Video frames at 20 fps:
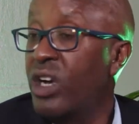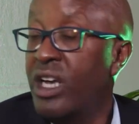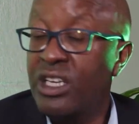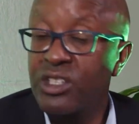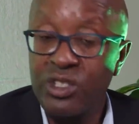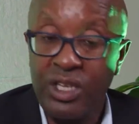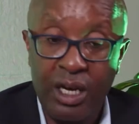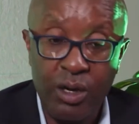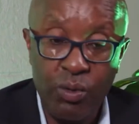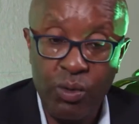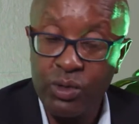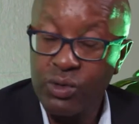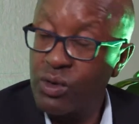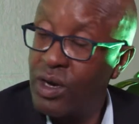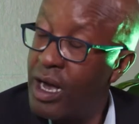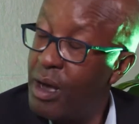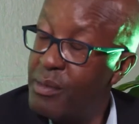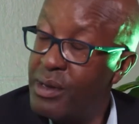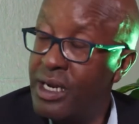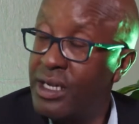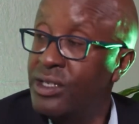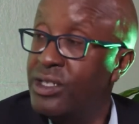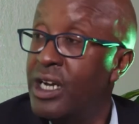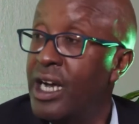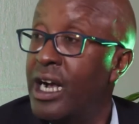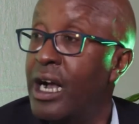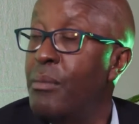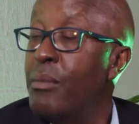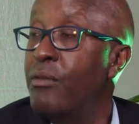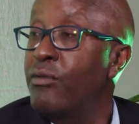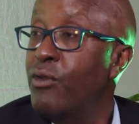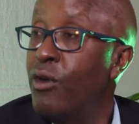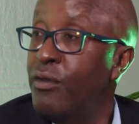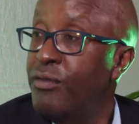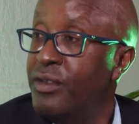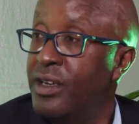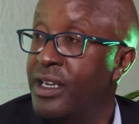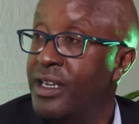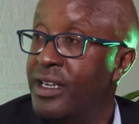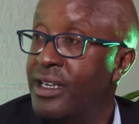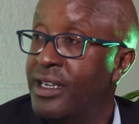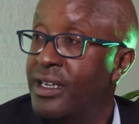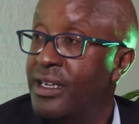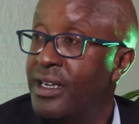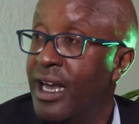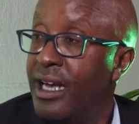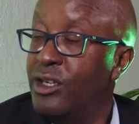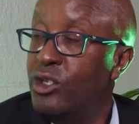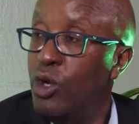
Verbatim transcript: occasionally want to come in and share a cup of coffee mm-hmm.